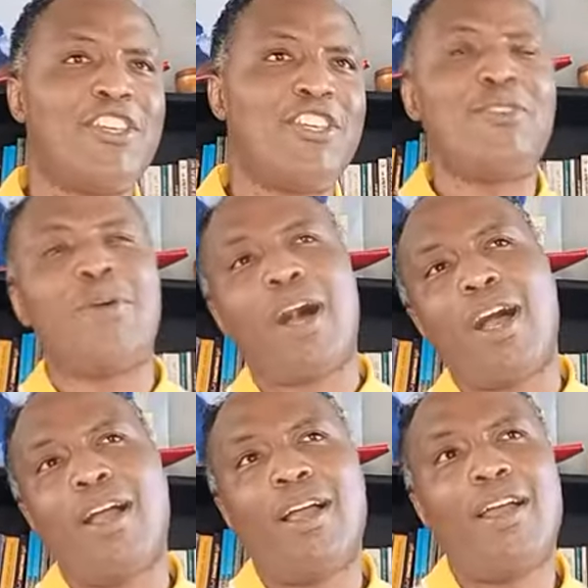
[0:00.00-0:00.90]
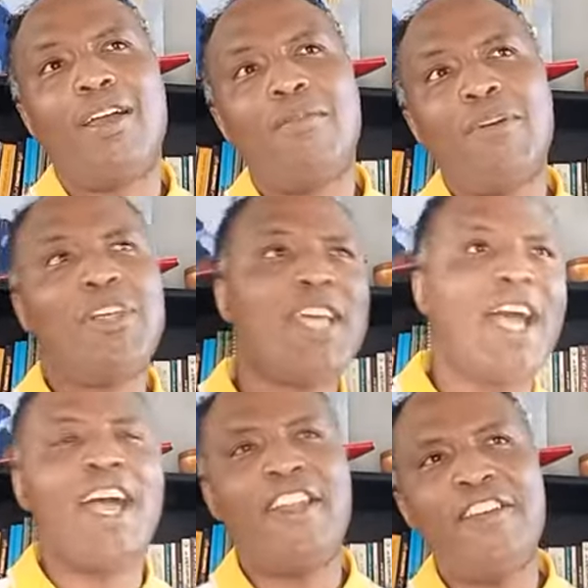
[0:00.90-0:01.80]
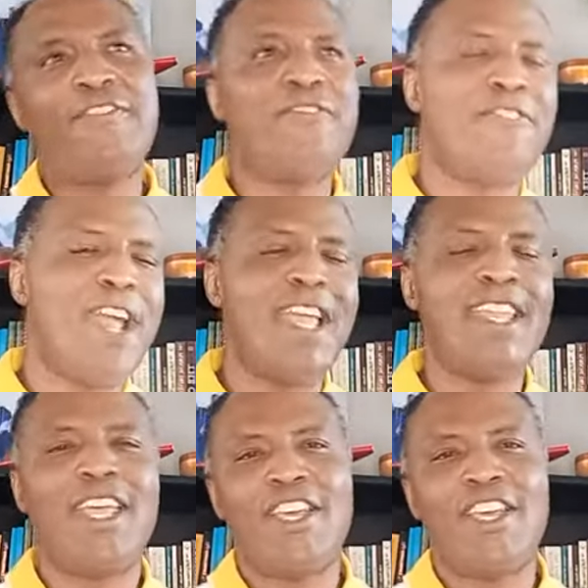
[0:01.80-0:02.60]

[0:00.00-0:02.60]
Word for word: you are more than a friend.